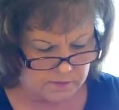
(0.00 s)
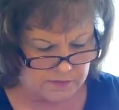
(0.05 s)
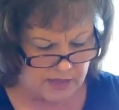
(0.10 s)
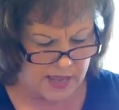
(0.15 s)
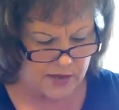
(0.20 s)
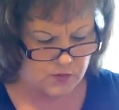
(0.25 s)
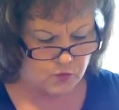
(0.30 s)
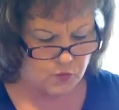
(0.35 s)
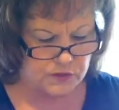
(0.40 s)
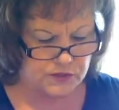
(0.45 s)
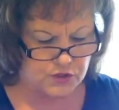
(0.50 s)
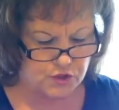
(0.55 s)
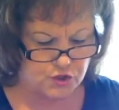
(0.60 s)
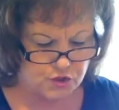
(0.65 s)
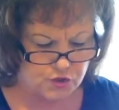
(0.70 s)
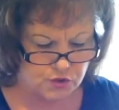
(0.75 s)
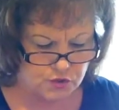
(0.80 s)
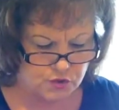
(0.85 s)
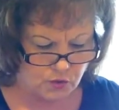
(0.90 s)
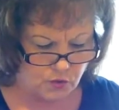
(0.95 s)
and
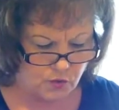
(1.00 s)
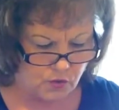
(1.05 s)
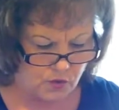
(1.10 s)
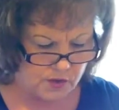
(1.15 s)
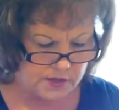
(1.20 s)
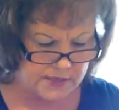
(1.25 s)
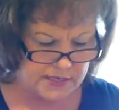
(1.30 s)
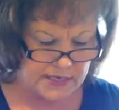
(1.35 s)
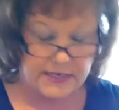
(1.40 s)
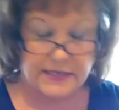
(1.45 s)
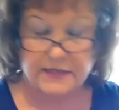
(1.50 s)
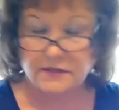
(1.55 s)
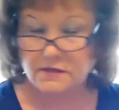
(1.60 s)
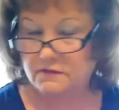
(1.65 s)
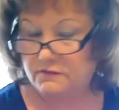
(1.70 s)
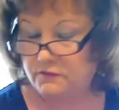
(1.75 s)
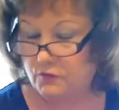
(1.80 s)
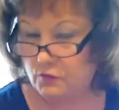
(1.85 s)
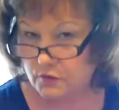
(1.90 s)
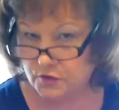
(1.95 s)
restored his
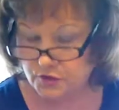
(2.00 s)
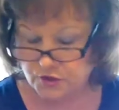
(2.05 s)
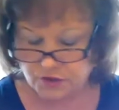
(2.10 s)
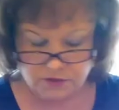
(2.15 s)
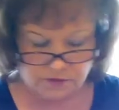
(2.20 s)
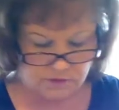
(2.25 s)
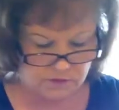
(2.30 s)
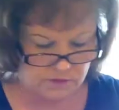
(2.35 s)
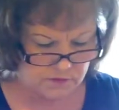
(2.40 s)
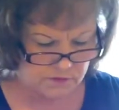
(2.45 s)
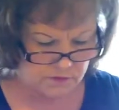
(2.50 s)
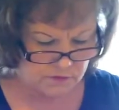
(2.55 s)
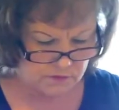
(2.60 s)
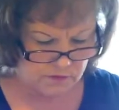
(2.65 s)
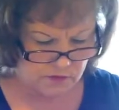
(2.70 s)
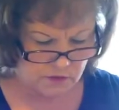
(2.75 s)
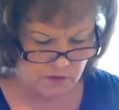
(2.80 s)
fortunes